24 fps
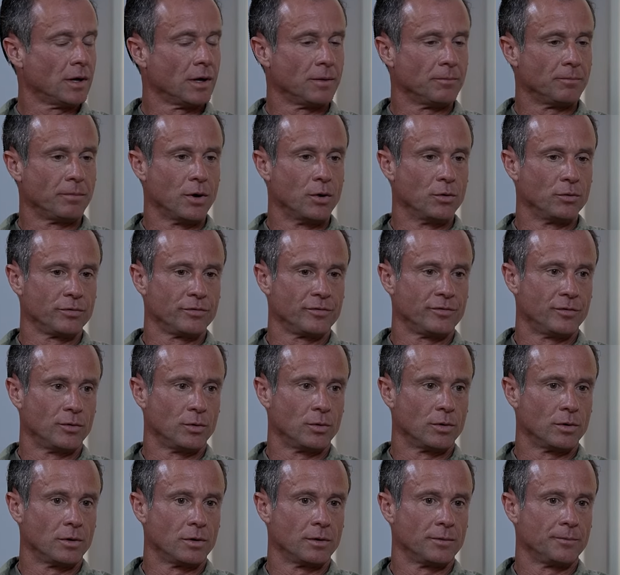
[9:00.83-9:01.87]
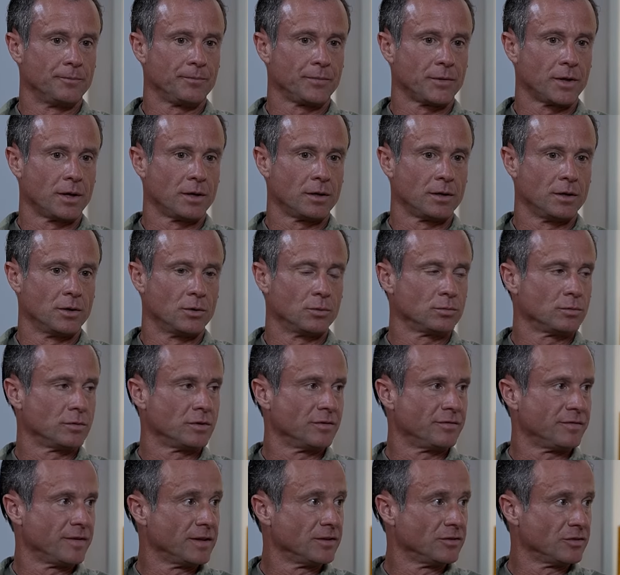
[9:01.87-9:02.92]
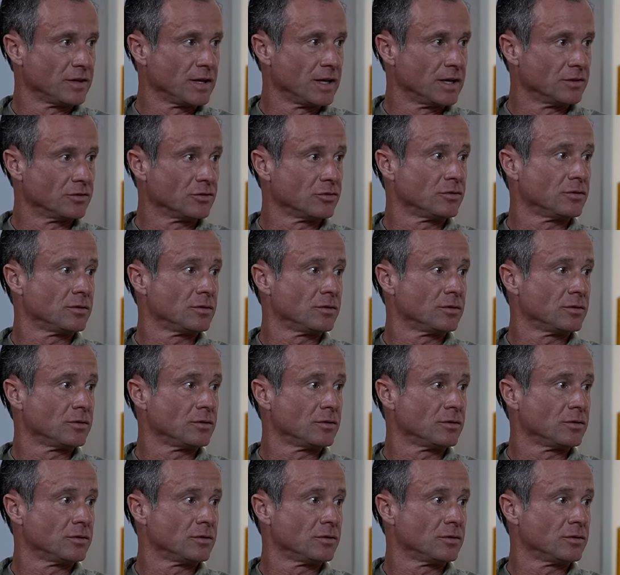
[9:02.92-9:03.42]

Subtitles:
Both for you know, defense against